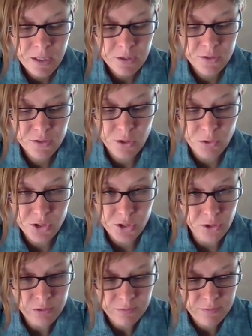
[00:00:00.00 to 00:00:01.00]

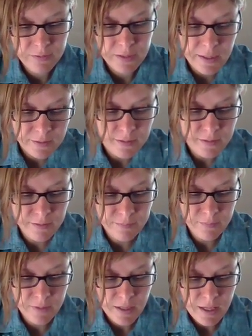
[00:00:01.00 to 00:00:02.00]
social needs,
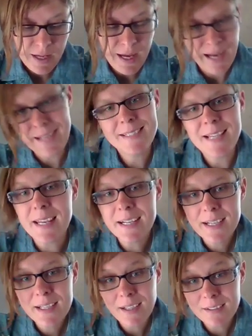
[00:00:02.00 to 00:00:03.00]

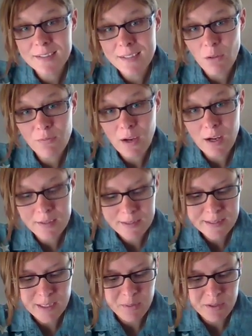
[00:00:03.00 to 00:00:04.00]
identity and
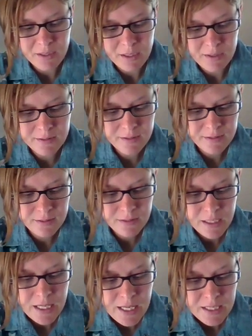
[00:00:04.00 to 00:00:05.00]
self-concept needs,
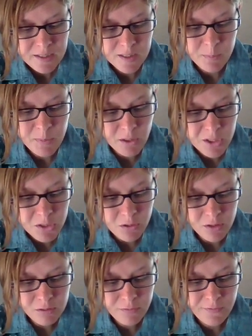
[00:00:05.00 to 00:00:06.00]

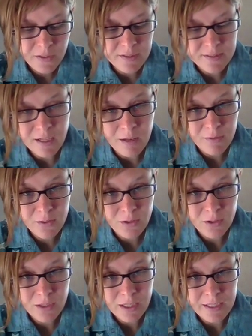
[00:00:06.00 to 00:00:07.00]
spiritual,
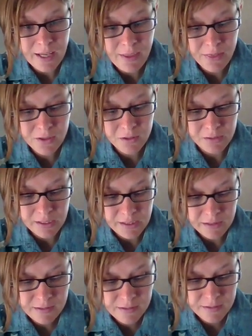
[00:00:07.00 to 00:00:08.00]
philosophical, and ethical
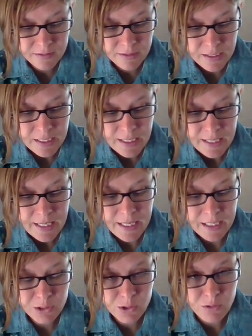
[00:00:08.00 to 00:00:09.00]
needs,
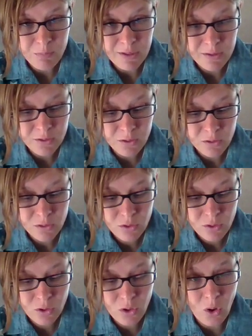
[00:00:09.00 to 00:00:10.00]
instrumental,
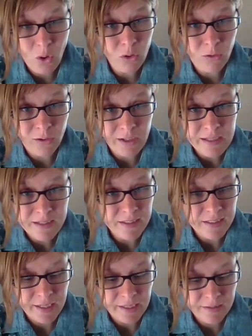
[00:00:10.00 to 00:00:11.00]

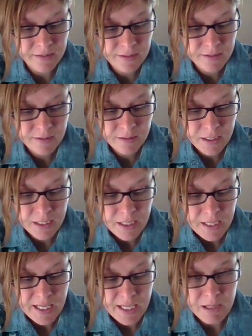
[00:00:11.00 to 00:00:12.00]
goal-oriented needs,
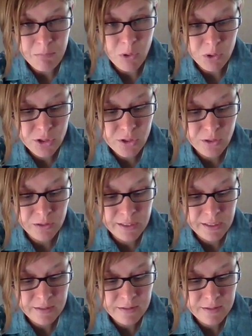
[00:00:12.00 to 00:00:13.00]
emotional
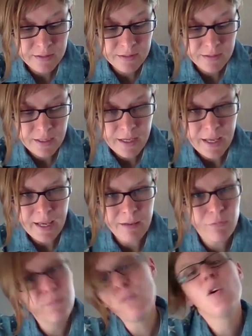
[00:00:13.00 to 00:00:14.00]
needs, and
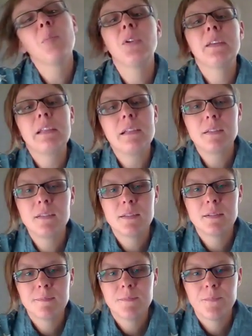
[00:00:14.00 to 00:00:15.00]
formal needs.